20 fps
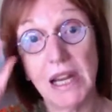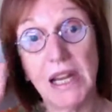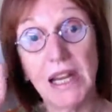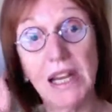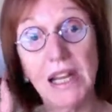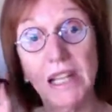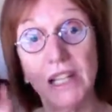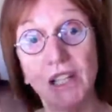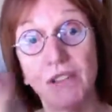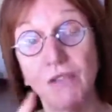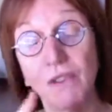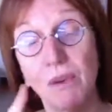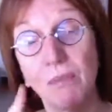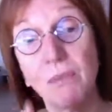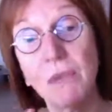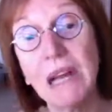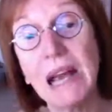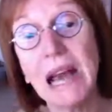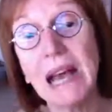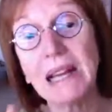It's
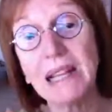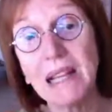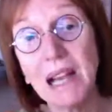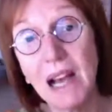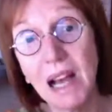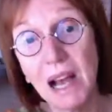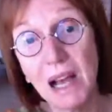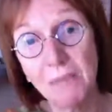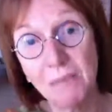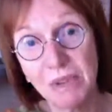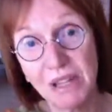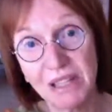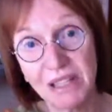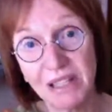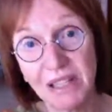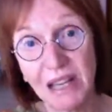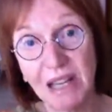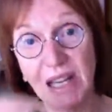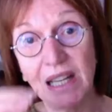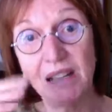from not
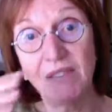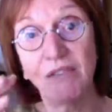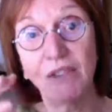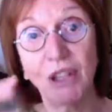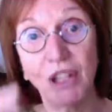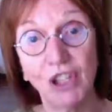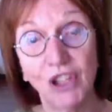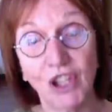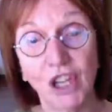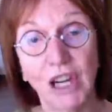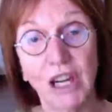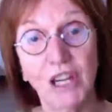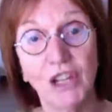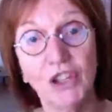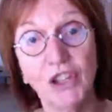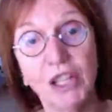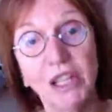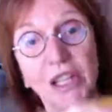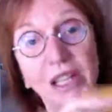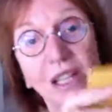compensating for the
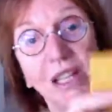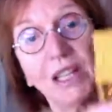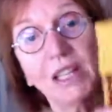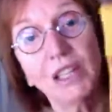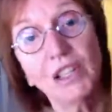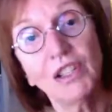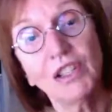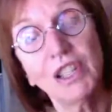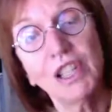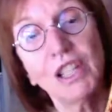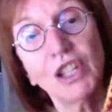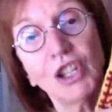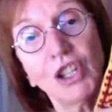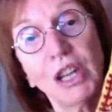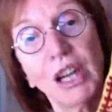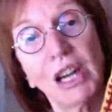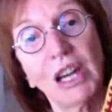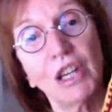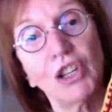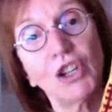change in stitch
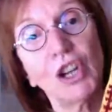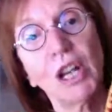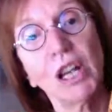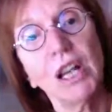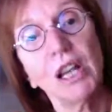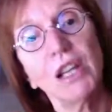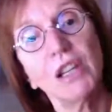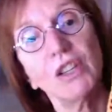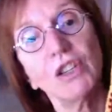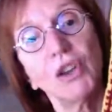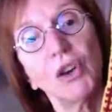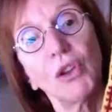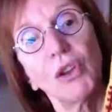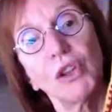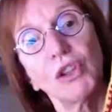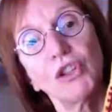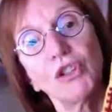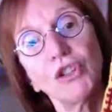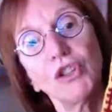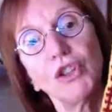gauge. So
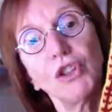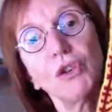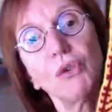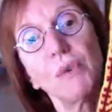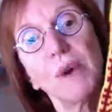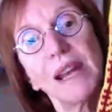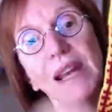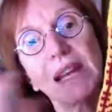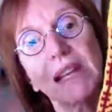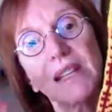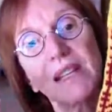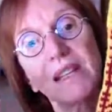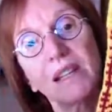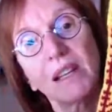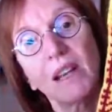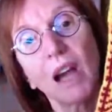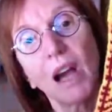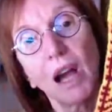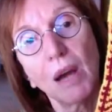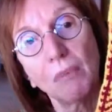there's 2 ways to
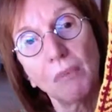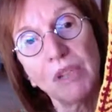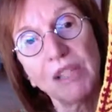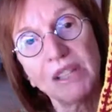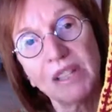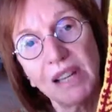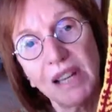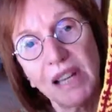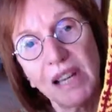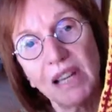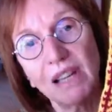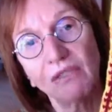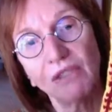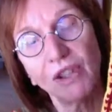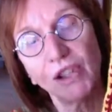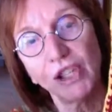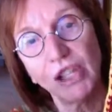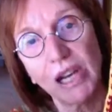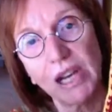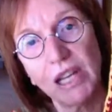compensate
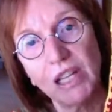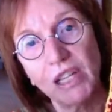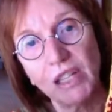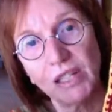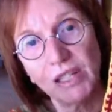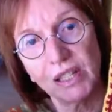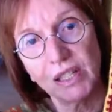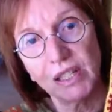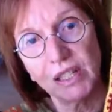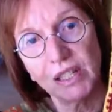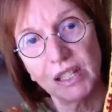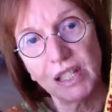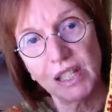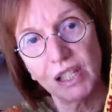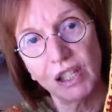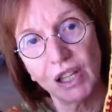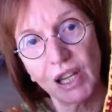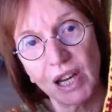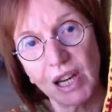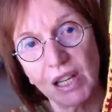for changes in
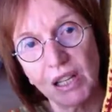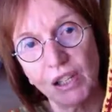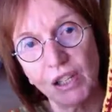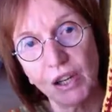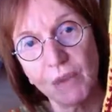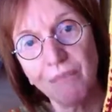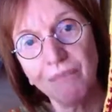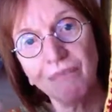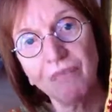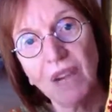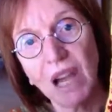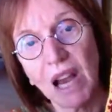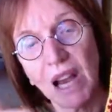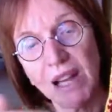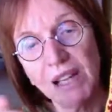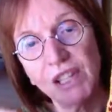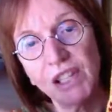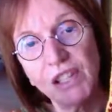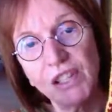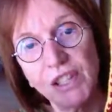stitch gauge.
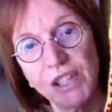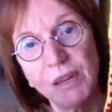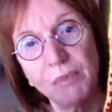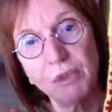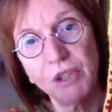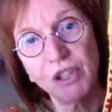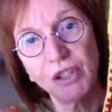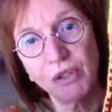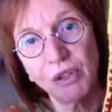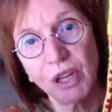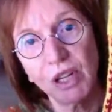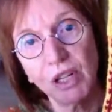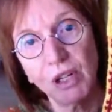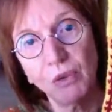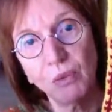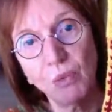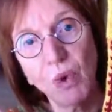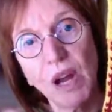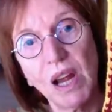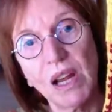I just demonstrated
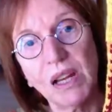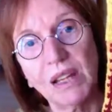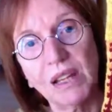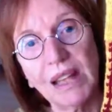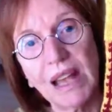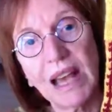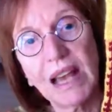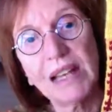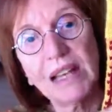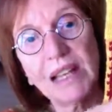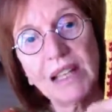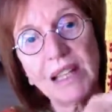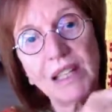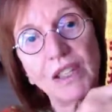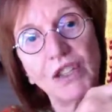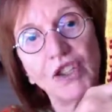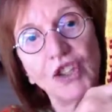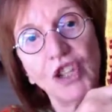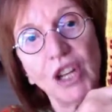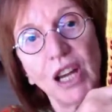one. That
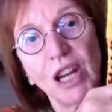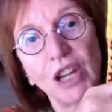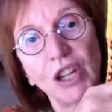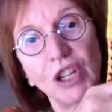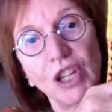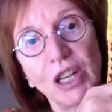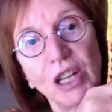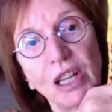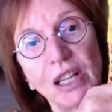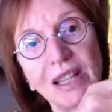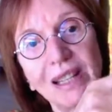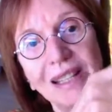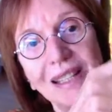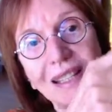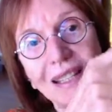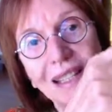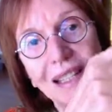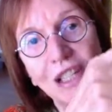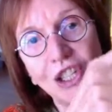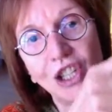is changing the
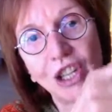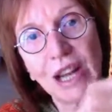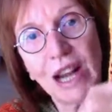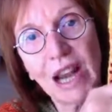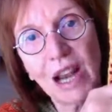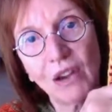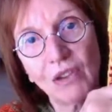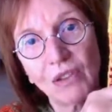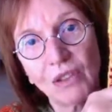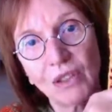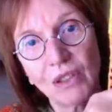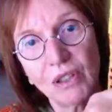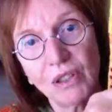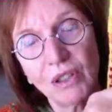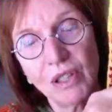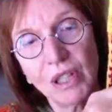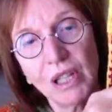stitch count.